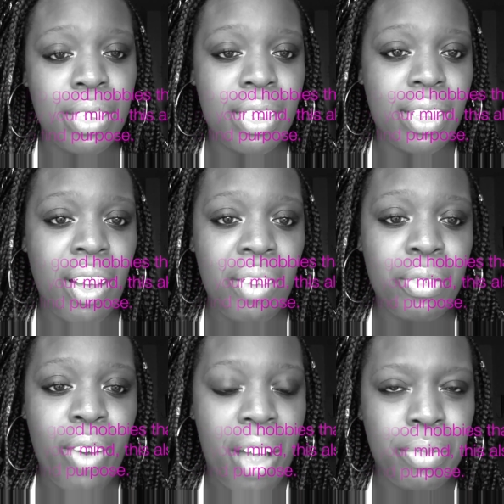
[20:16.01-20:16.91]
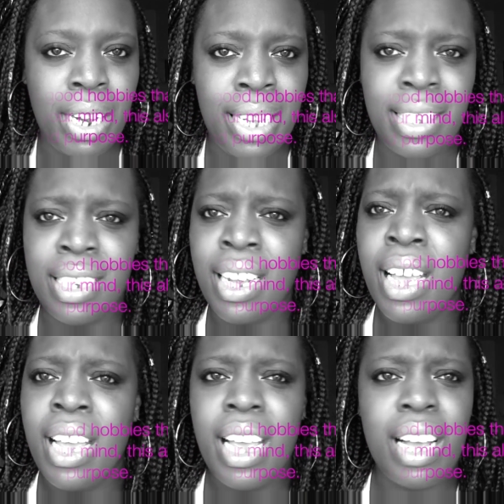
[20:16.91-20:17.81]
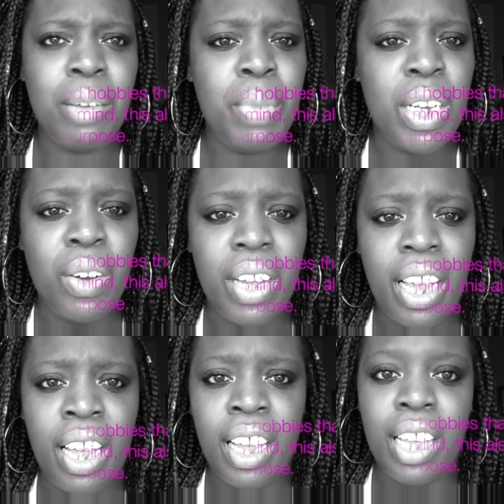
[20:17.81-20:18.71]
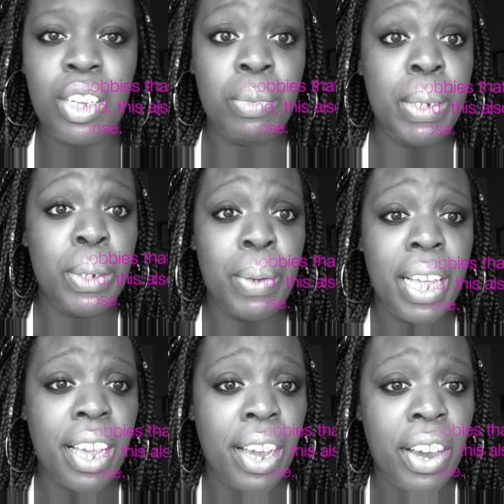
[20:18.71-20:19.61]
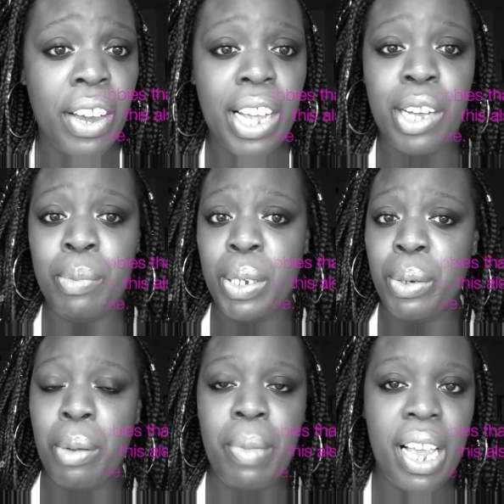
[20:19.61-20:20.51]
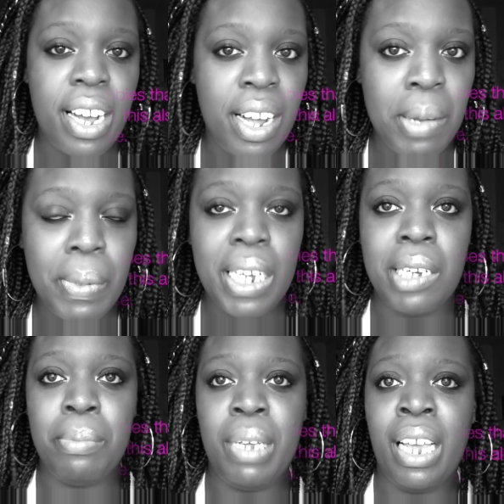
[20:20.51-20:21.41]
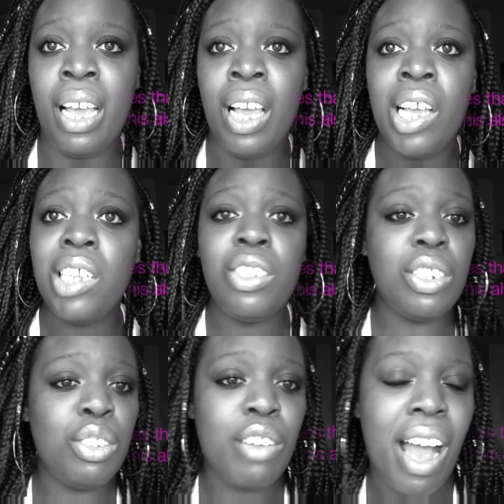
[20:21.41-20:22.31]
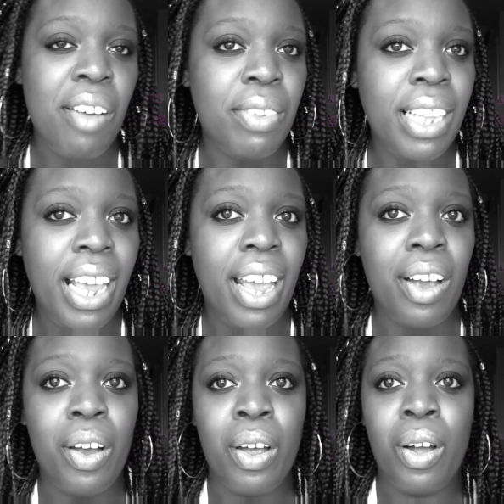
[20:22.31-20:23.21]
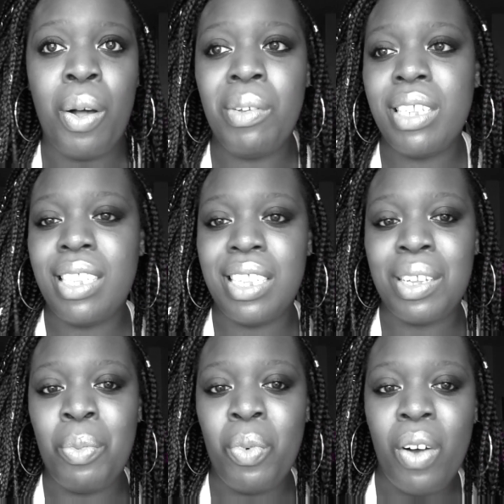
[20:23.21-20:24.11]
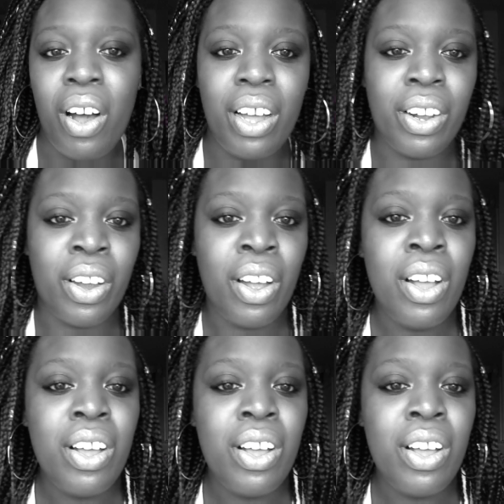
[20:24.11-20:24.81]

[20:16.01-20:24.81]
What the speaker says: stuff, craft related. It could be cooking. It could be doing hair. It could be doing makeup. It could be just traveling or going to see someone, or